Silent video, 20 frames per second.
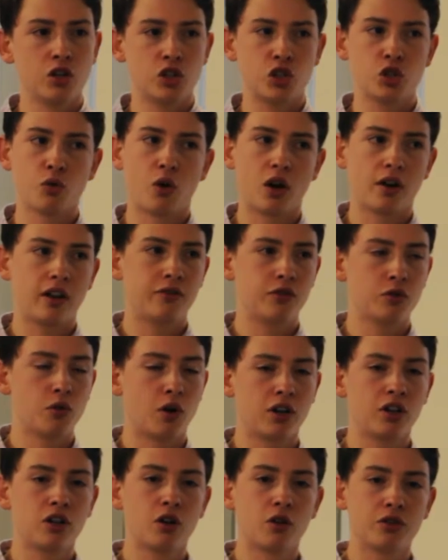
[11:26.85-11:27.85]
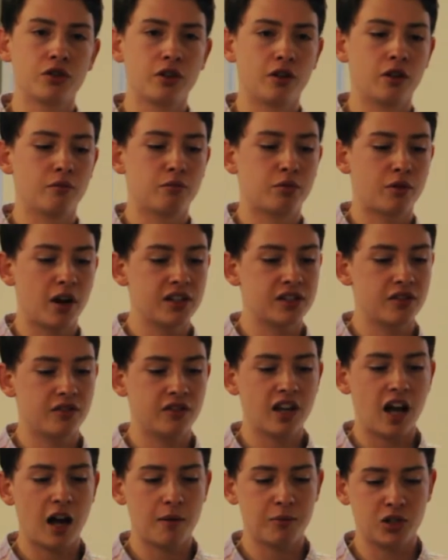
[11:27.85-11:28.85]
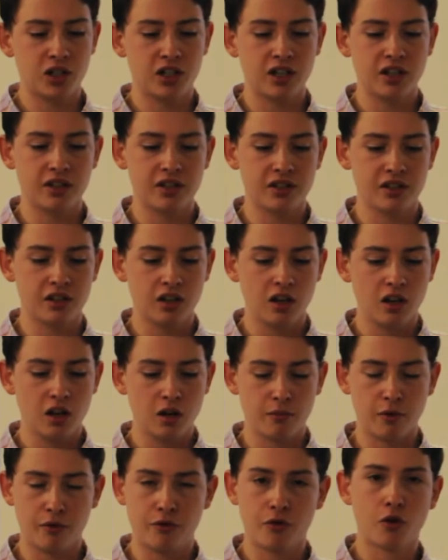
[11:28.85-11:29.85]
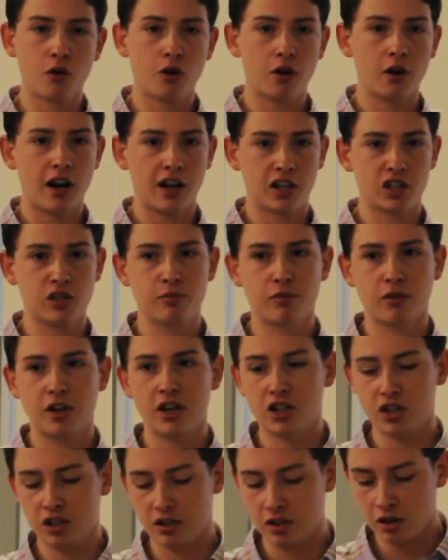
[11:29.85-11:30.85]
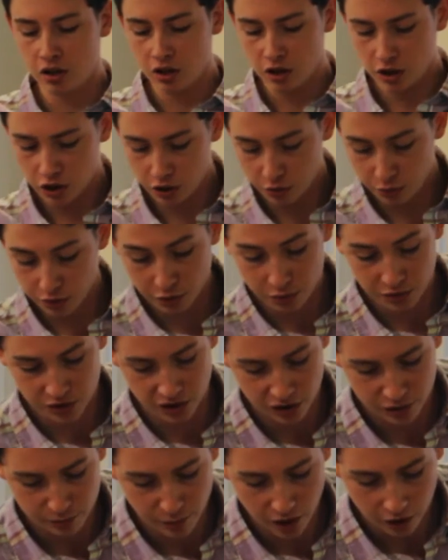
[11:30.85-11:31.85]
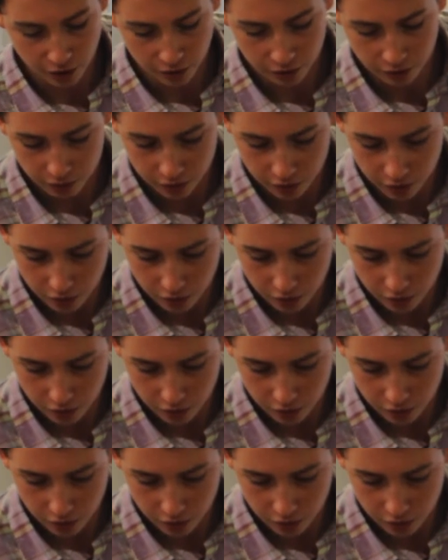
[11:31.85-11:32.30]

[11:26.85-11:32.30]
So if you want to know what the price of the option is before expiration, you would use this model.